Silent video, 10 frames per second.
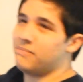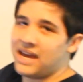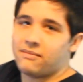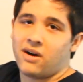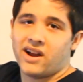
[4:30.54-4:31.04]
a
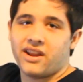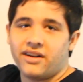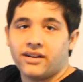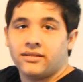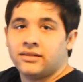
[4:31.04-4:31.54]
big
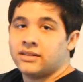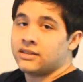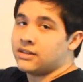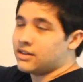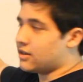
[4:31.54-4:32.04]
monitor.
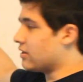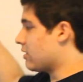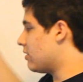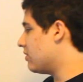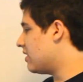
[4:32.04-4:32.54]

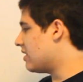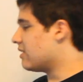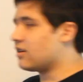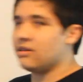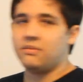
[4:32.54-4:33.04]
So this
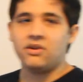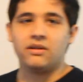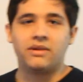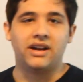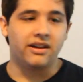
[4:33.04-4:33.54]
is the
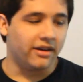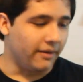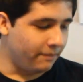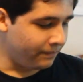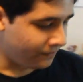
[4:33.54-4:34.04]
computer monitor,